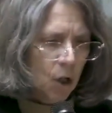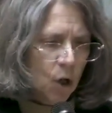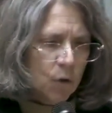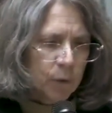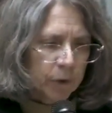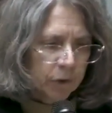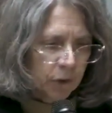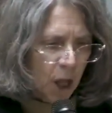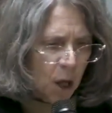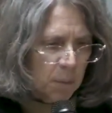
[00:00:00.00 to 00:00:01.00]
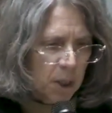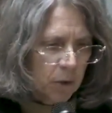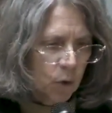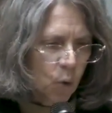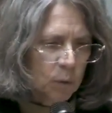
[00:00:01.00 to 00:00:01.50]
For some,
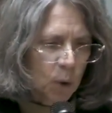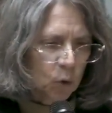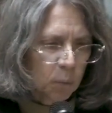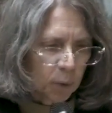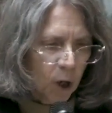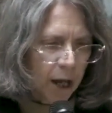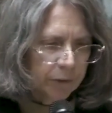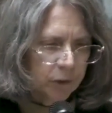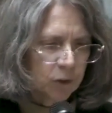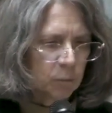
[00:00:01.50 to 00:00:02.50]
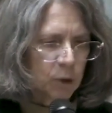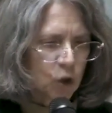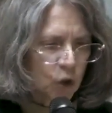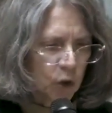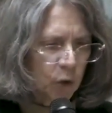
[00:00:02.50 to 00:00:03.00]
the hormonal process of
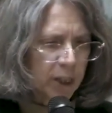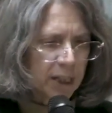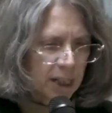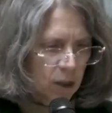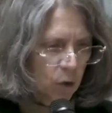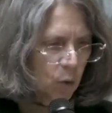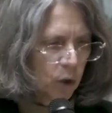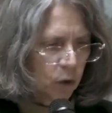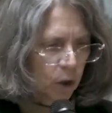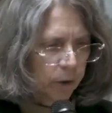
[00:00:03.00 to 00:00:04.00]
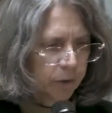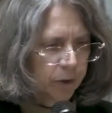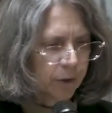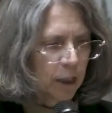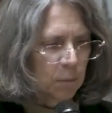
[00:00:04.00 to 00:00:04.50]
maturing into adults
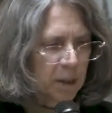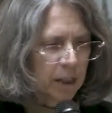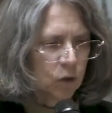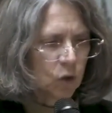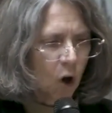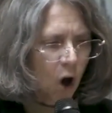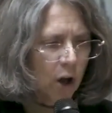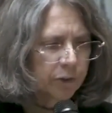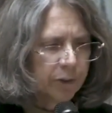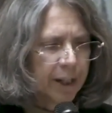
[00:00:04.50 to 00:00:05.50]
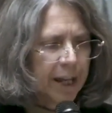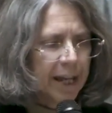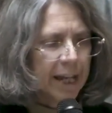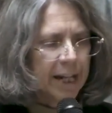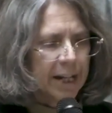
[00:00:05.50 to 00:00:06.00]
is like being tossed
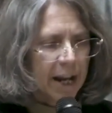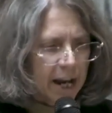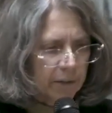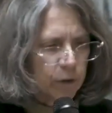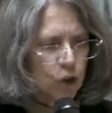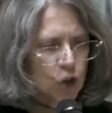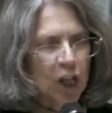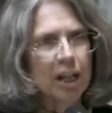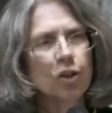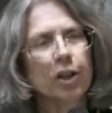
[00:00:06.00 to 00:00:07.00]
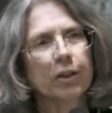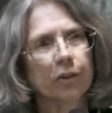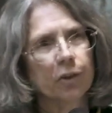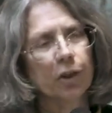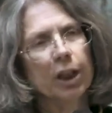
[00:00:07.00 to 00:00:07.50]
in an ever-changing
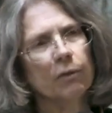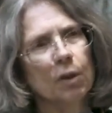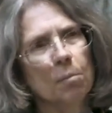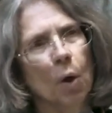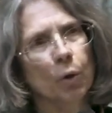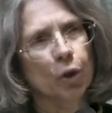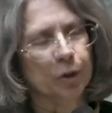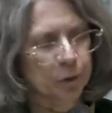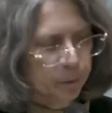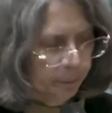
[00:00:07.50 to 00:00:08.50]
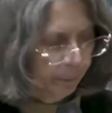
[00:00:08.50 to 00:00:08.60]
sea of emotions.